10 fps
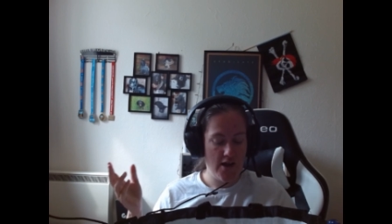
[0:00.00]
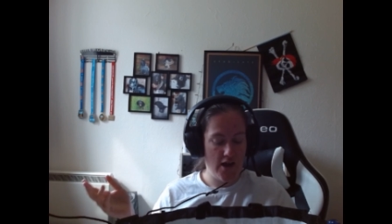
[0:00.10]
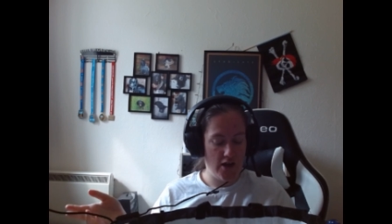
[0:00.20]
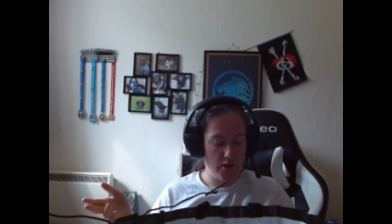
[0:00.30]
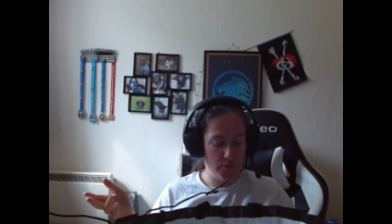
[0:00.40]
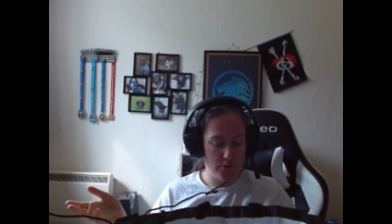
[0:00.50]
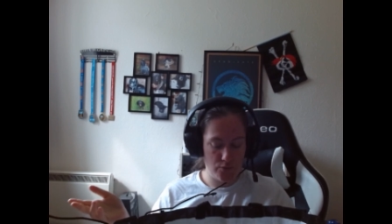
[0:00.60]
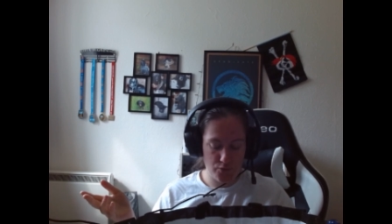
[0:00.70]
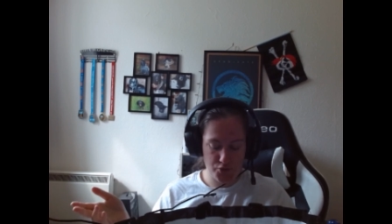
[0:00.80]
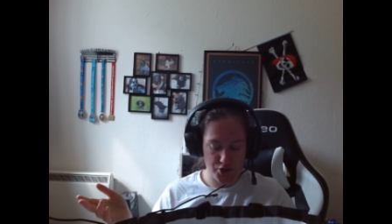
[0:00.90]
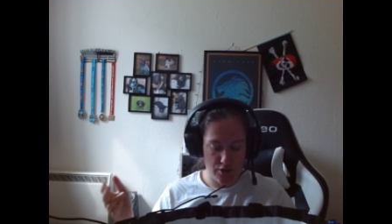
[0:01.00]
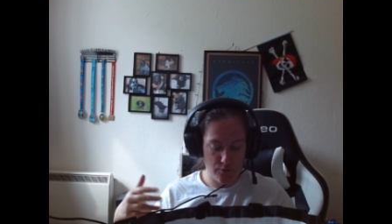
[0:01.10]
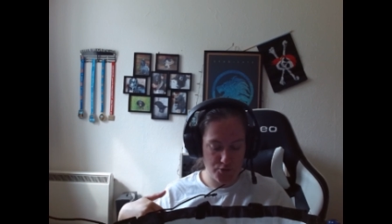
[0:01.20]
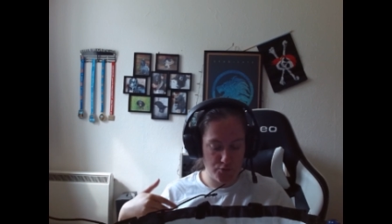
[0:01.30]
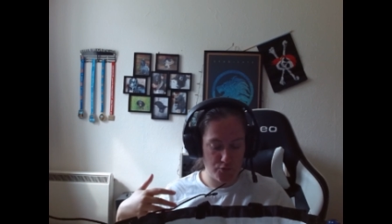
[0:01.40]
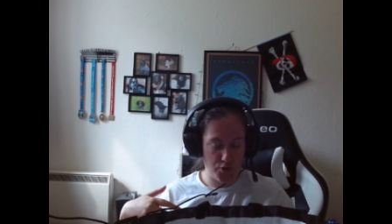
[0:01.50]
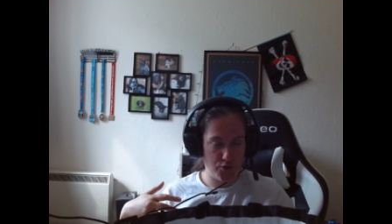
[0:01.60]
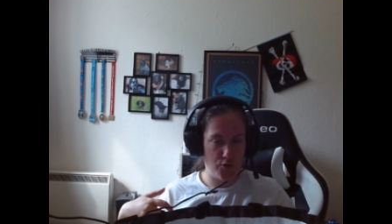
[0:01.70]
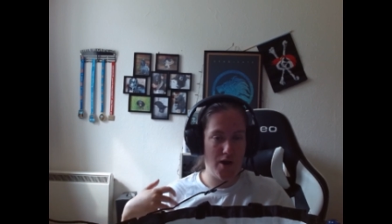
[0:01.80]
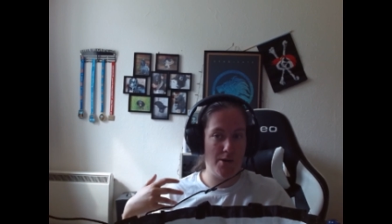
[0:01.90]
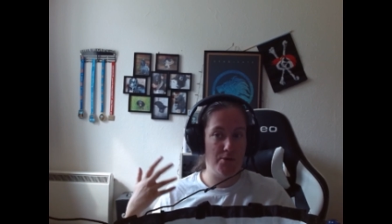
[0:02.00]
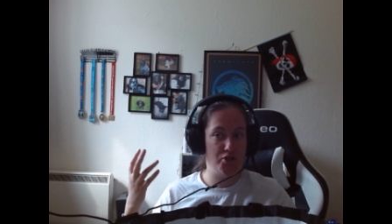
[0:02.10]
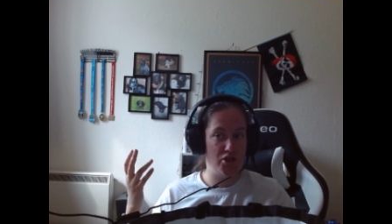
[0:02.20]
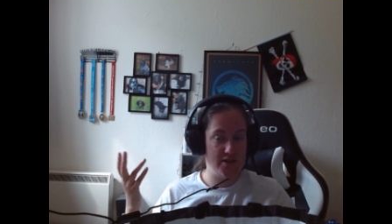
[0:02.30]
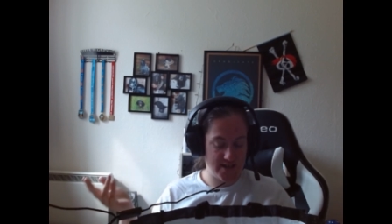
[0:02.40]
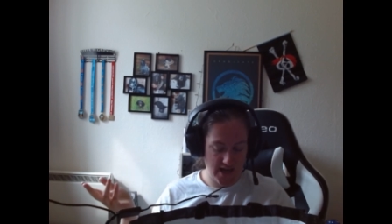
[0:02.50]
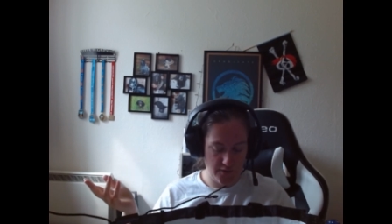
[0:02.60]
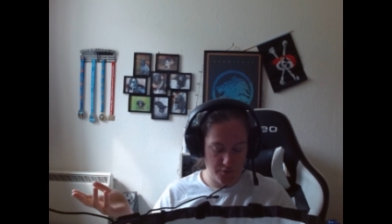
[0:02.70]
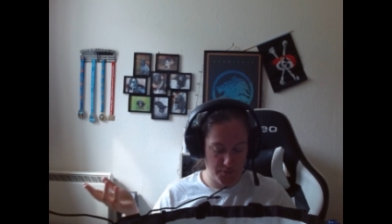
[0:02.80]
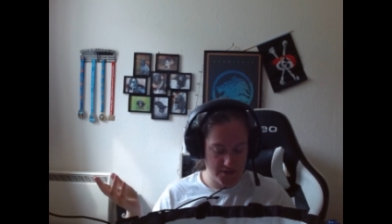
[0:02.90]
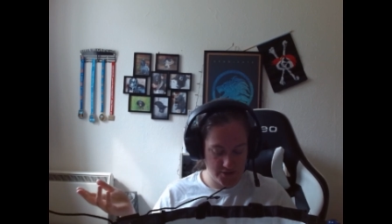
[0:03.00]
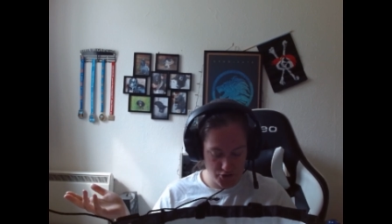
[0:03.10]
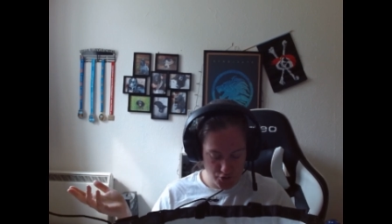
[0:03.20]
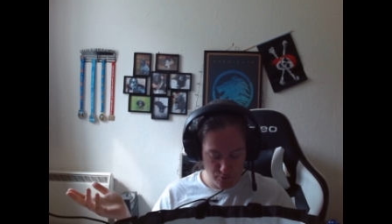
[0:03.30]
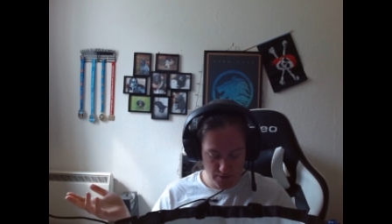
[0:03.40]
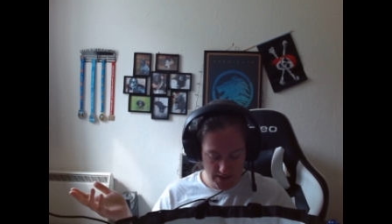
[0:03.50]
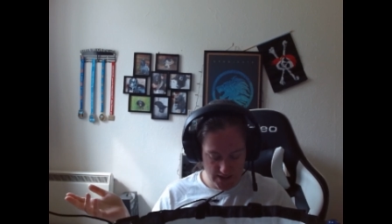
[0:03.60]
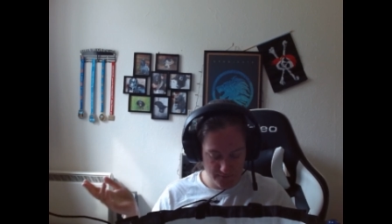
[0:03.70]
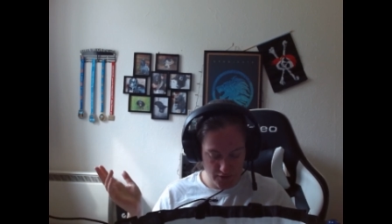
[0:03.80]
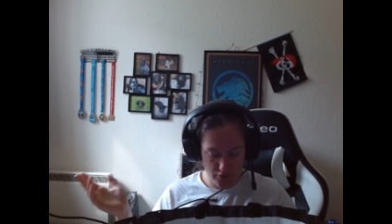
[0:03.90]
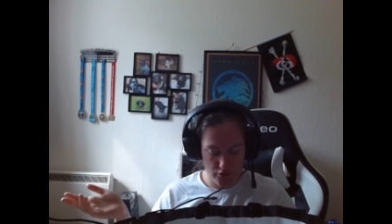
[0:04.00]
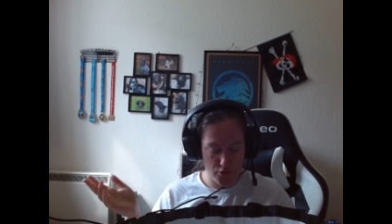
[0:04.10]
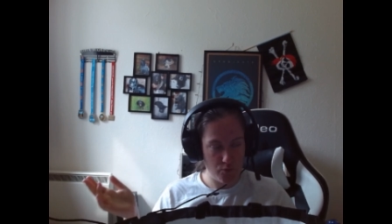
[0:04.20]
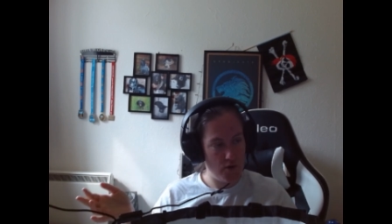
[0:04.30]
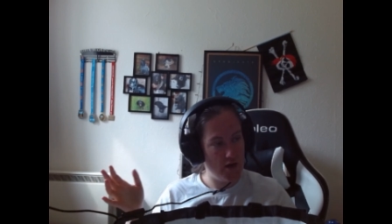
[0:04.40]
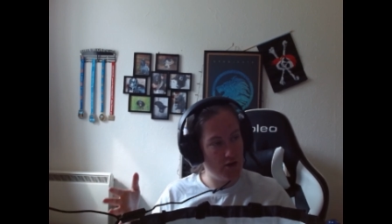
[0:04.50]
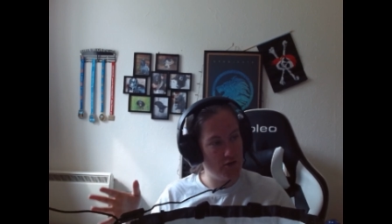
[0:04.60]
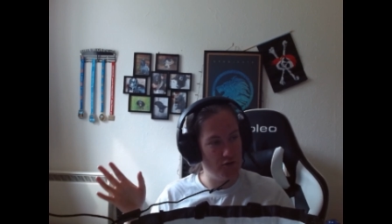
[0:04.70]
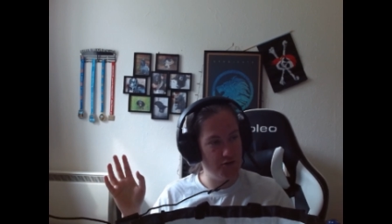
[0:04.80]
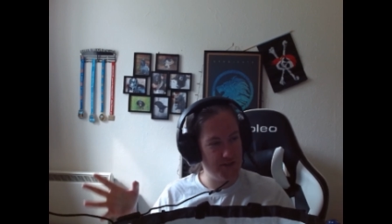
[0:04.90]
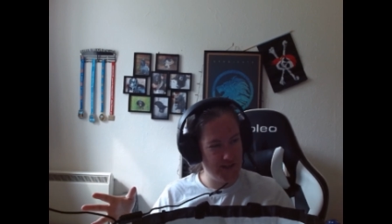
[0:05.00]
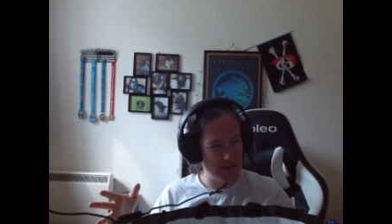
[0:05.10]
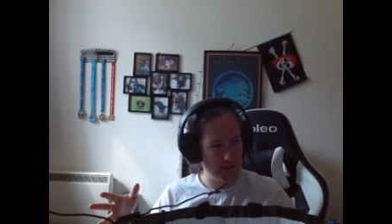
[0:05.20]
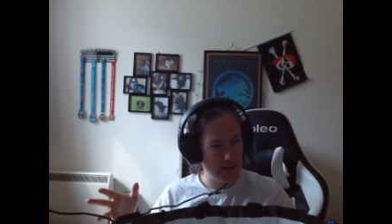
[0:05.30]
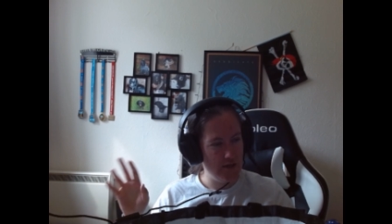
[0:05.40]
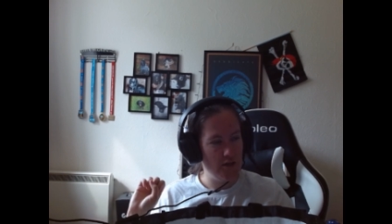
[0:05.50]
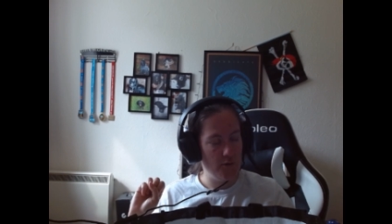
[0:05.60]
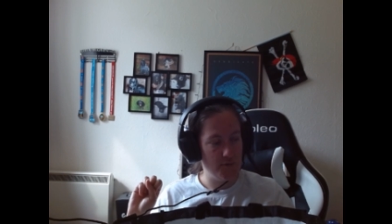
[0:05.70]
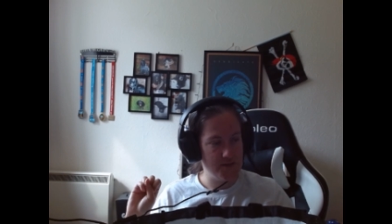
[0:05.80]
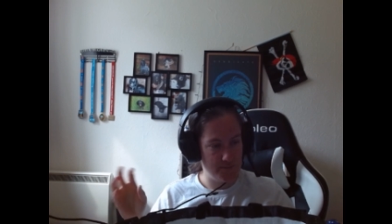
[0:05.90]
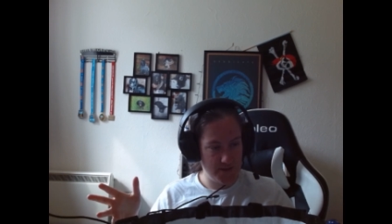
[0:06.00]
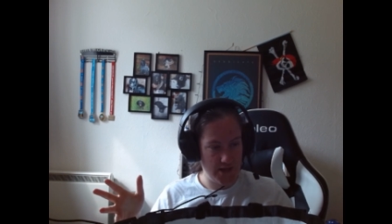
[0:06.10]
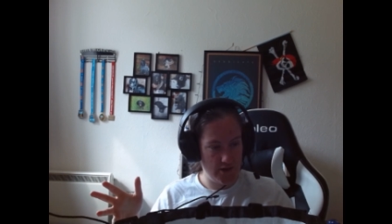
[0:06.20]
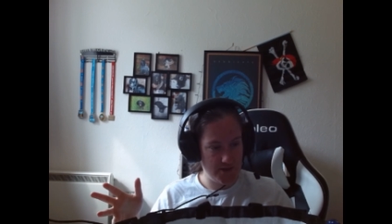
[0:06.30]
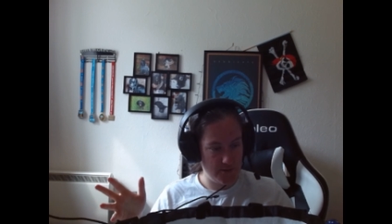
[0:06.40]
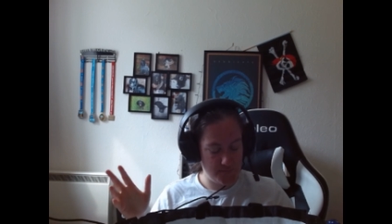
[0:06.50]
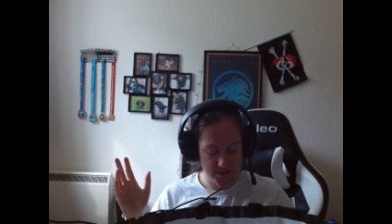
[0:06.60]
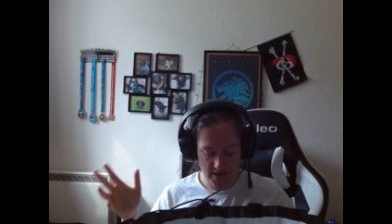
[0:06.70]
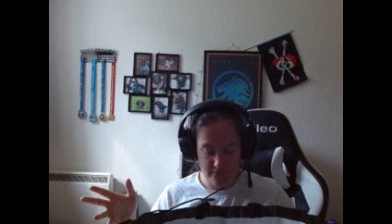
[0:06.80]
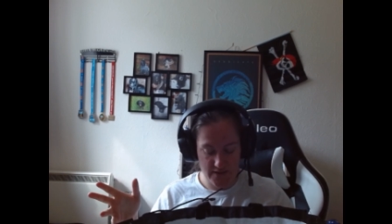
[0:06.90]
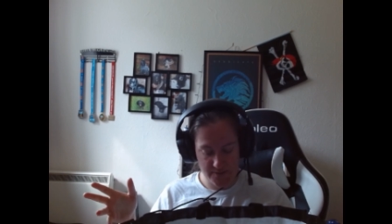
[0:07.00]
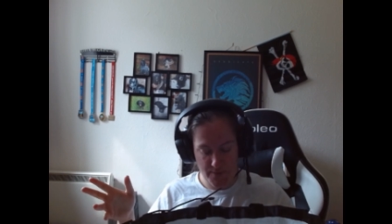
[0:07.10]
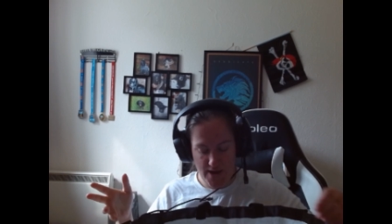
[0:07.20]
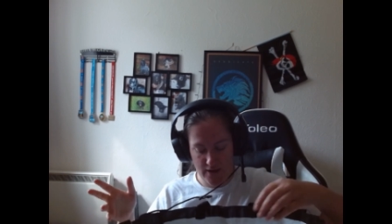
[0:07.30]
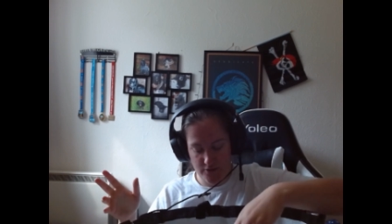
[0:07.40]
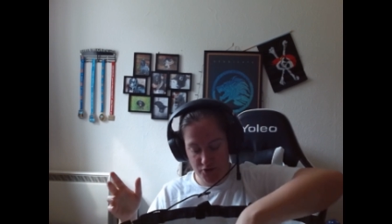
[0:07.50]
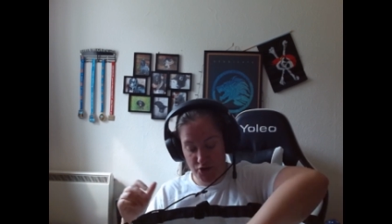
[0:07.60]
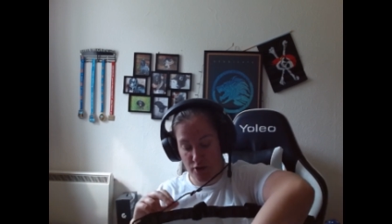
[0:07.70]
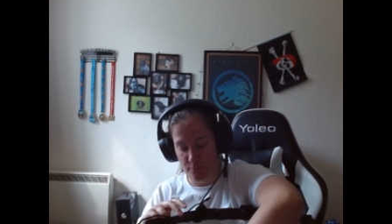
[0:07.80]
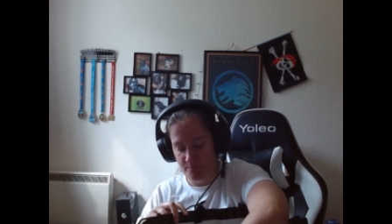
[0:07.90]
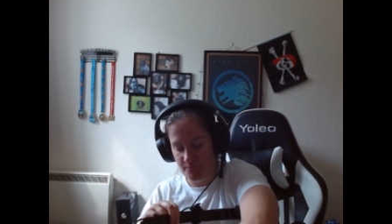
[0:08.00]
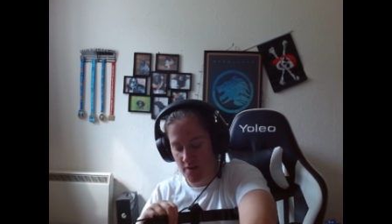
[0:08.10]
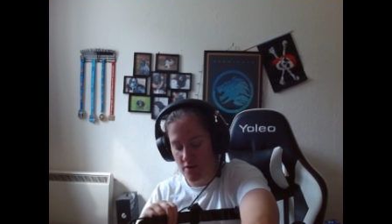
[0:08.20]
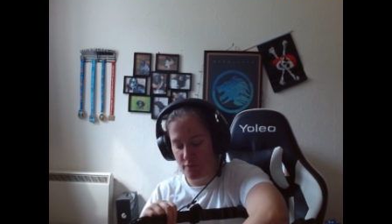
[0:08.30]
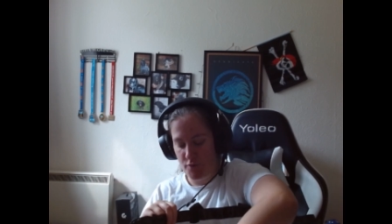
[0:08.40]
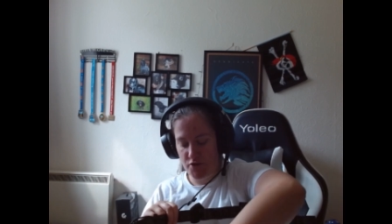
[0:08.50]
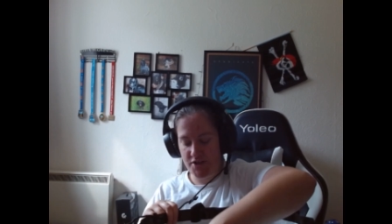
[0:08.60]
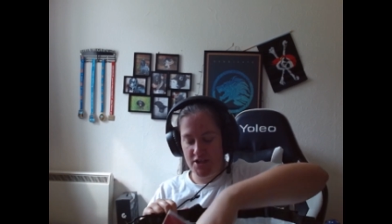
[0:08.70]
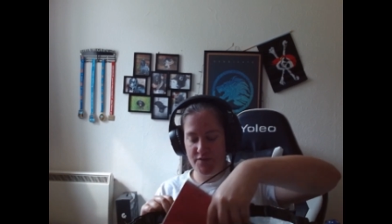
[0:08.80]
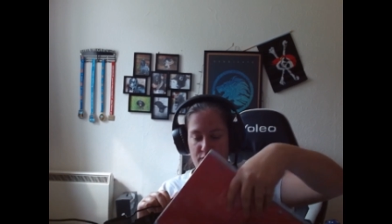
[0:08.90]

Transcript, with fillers: and I will also talk you through how much I saved because I do believe I got quite a good deal with some of the items in this bag. So First things